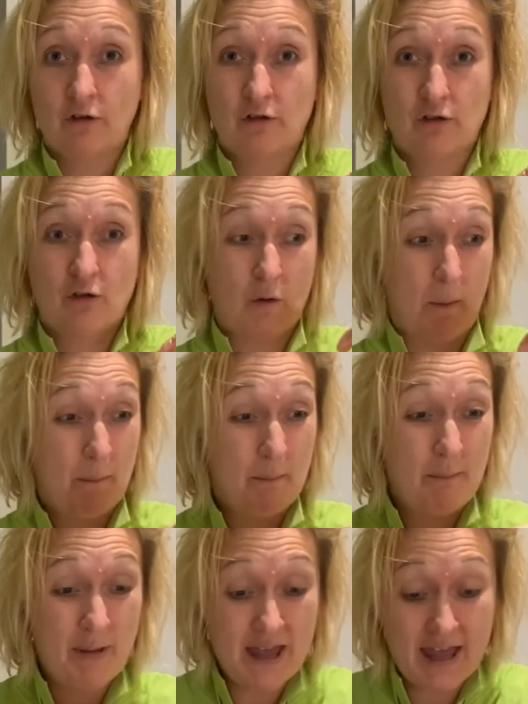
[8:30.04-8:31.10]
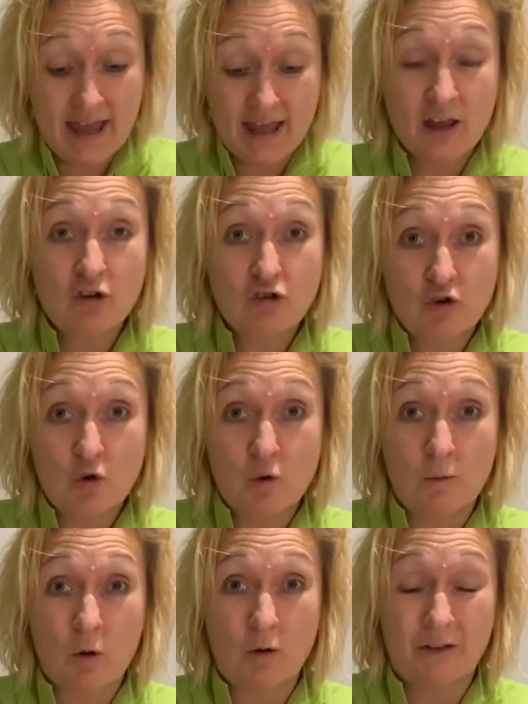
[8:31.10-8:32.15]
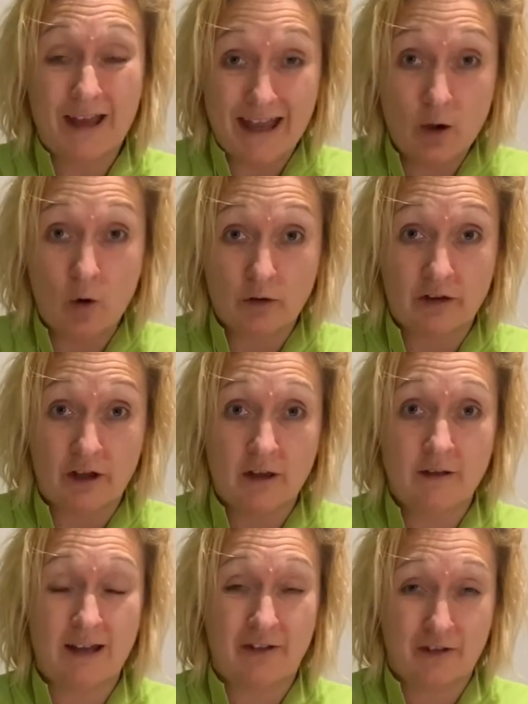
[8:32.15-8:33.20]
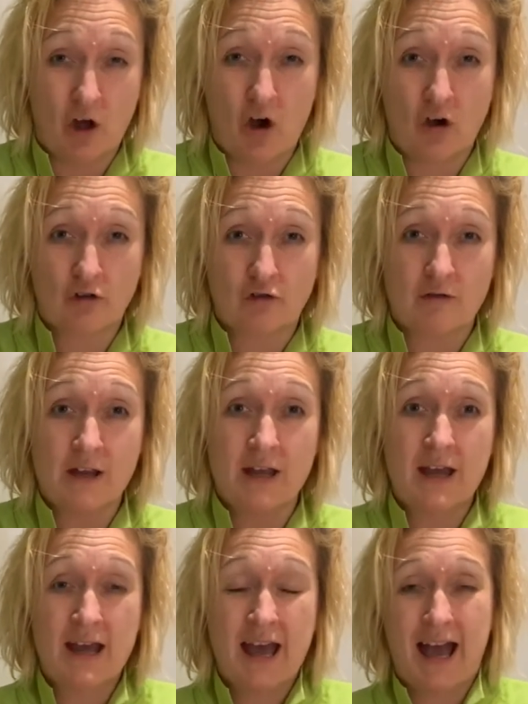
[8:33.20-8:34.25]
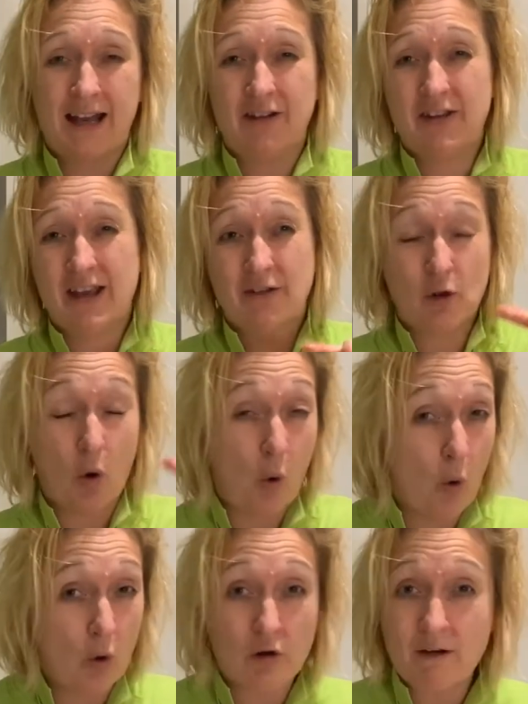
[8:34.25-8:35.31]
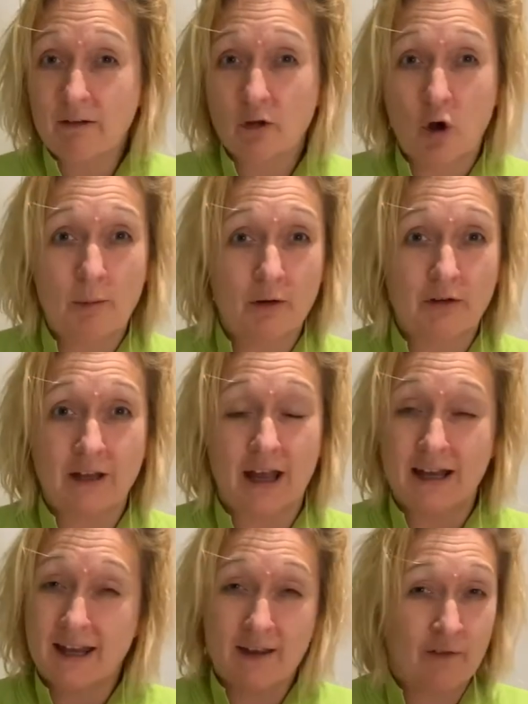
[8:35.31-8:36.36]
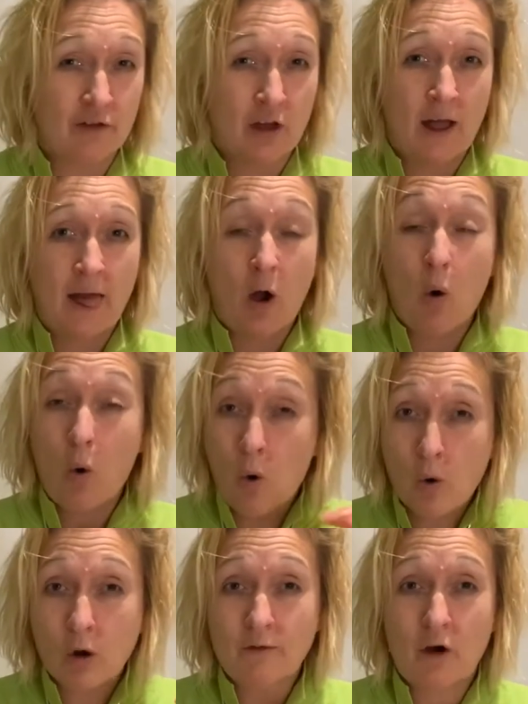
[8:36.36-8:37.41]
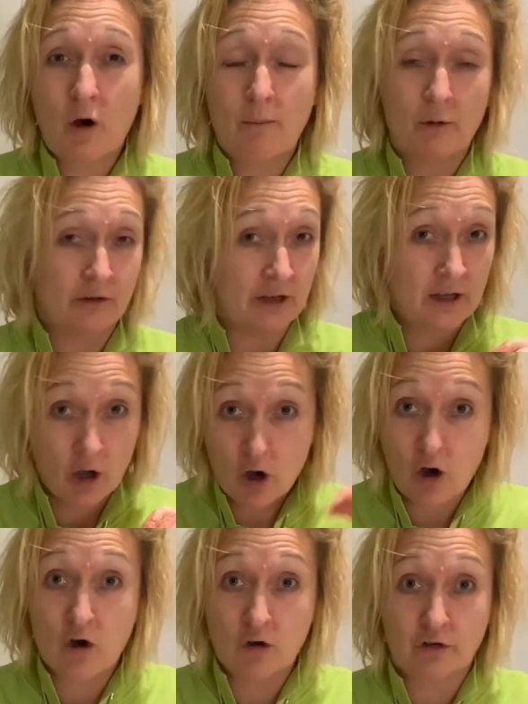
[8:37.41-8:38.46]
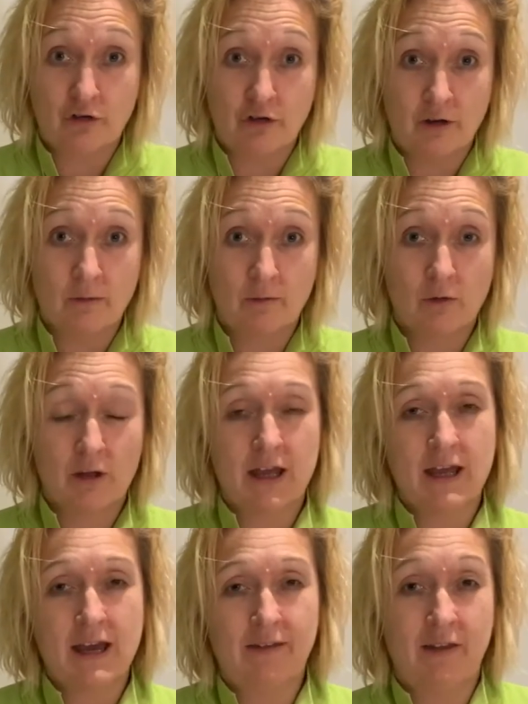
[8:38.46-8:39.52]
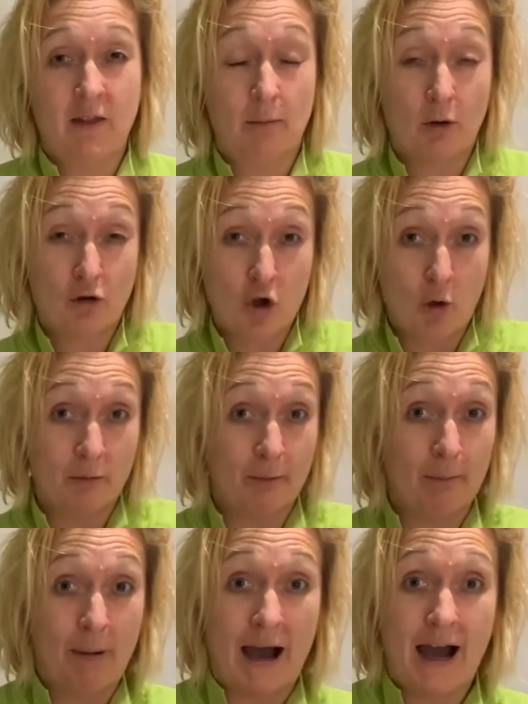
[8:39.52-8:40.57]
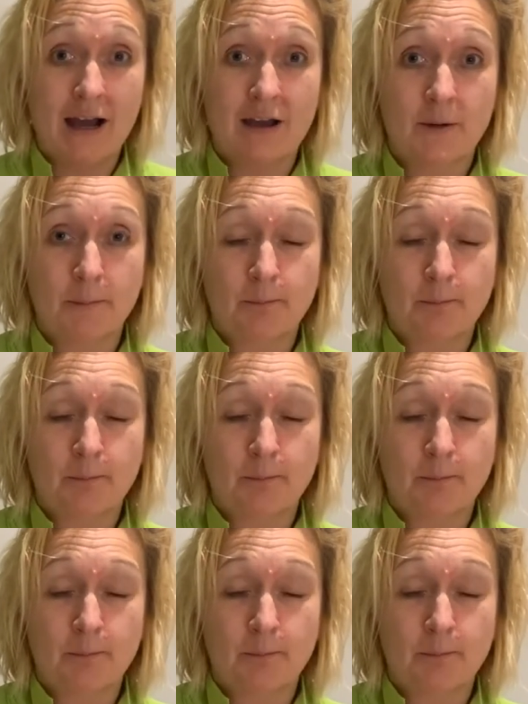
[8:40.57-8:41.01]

through a big tube called the aorta. It's an artery, and it takes it all around our body and gives all of our body oxygen, okay? And then the blood comes back